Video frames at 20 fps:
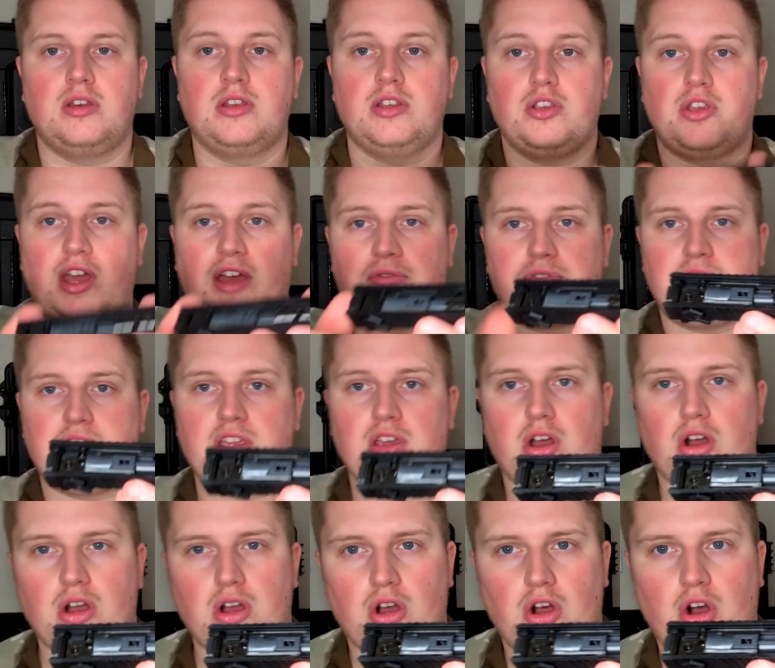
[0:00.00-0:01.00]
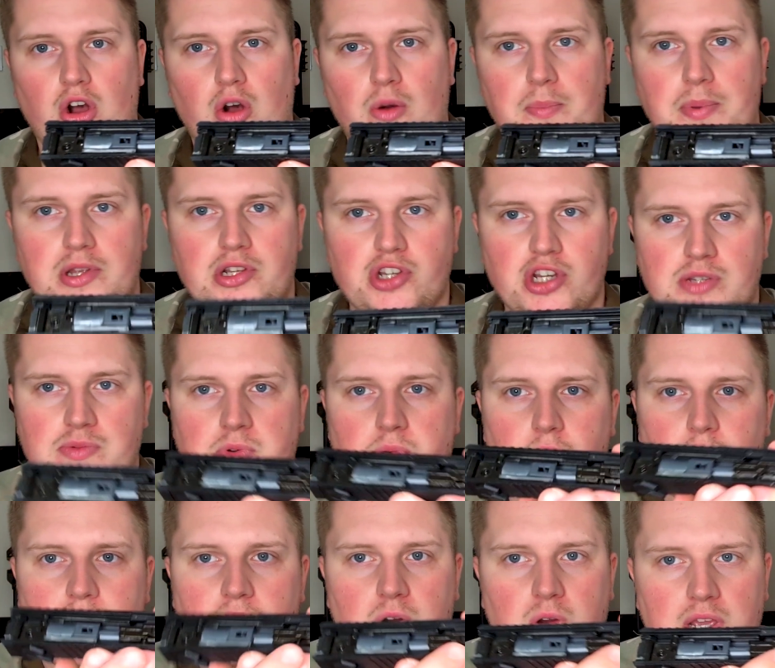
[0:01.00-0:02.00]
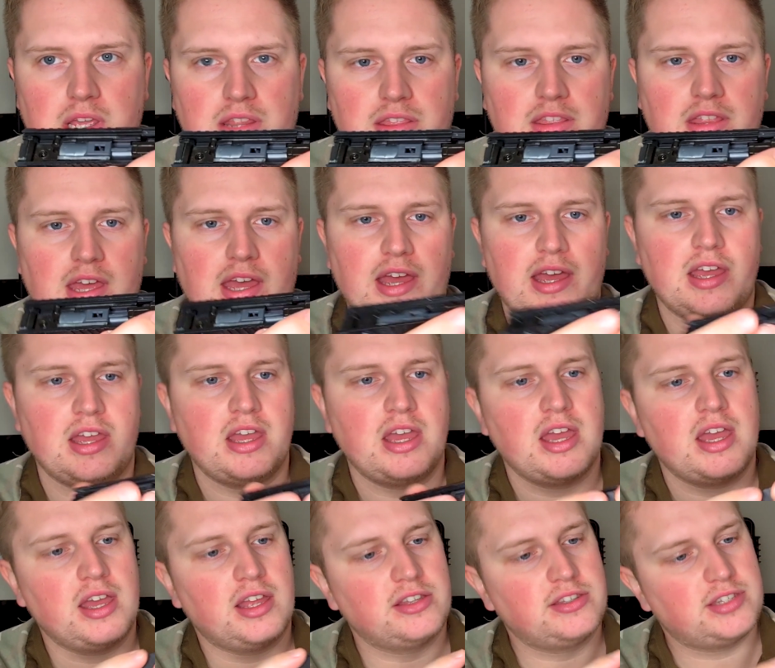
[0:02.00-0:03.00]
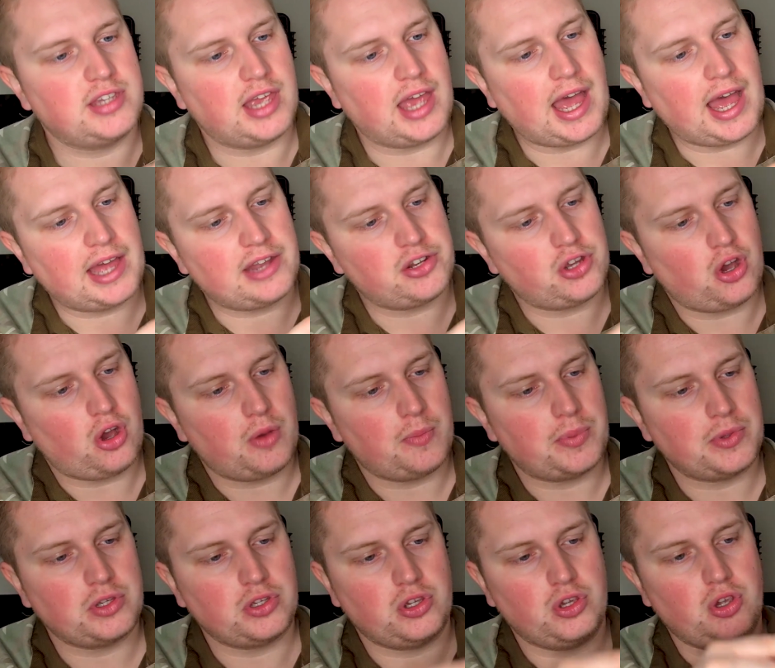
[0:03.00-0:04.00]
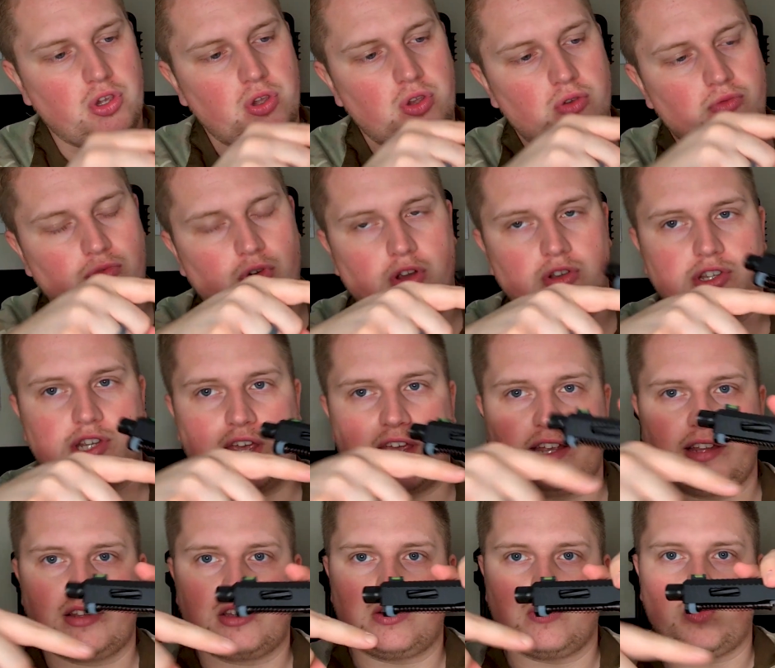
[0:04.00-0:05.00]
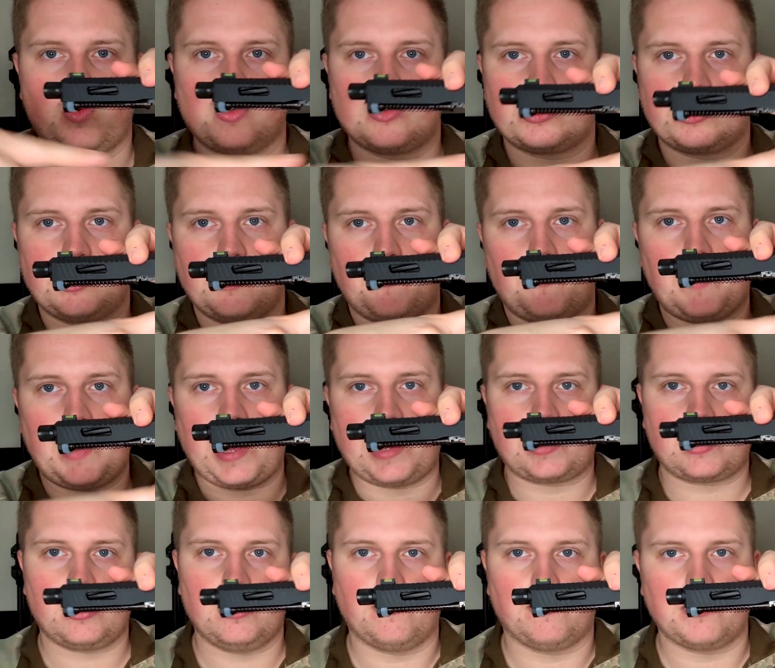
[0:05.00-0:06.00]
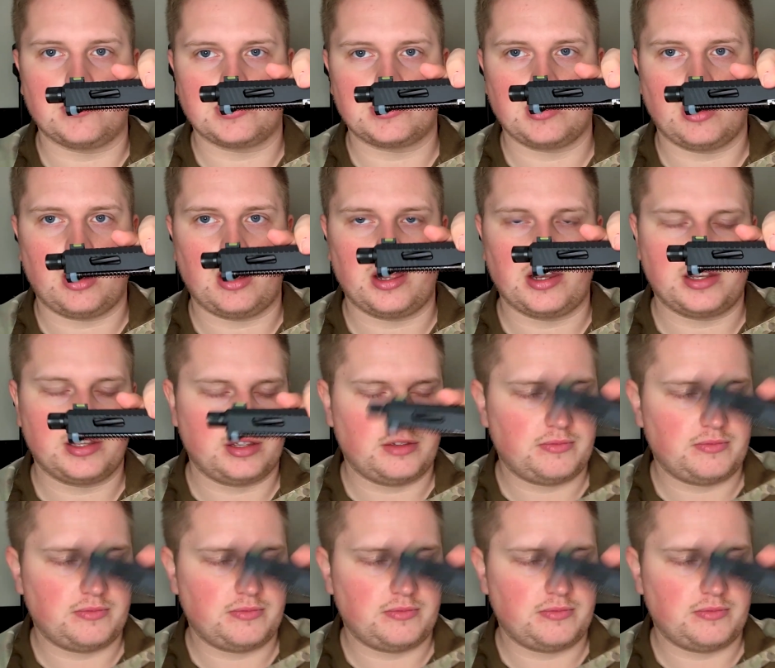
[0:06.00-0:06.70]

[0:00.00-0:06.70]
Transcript: You have the hop adjustment wheel in there. To add hop, you rotate towards the back of the slide.